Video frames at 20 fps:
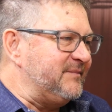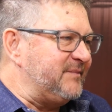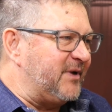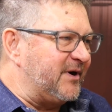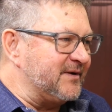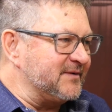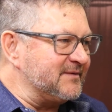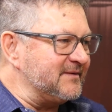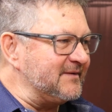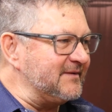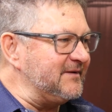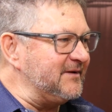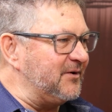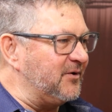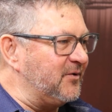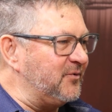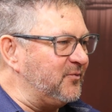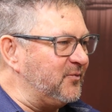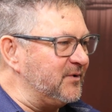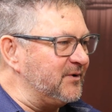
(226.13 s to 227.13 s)
But,
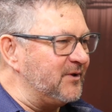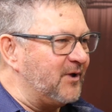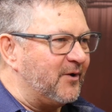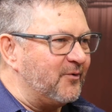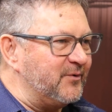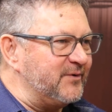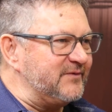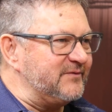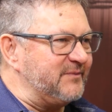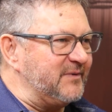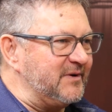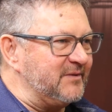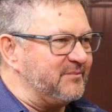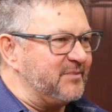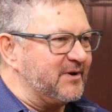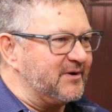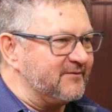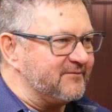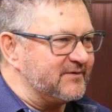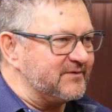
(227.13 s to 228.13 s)
we'll always be a
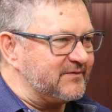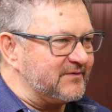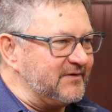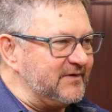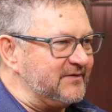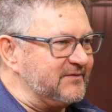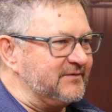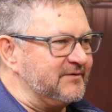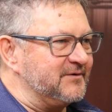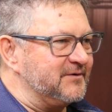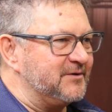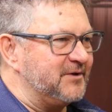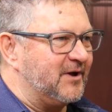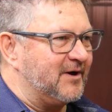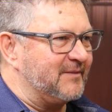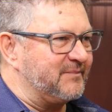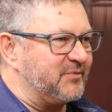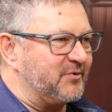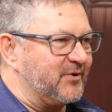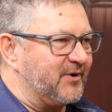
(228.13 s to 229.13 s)
bit of a seasonal
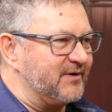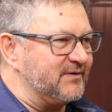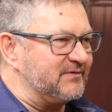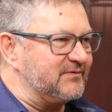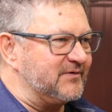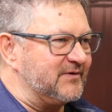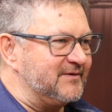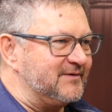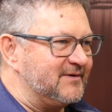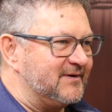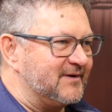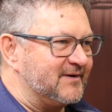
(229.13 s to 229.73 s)
operation.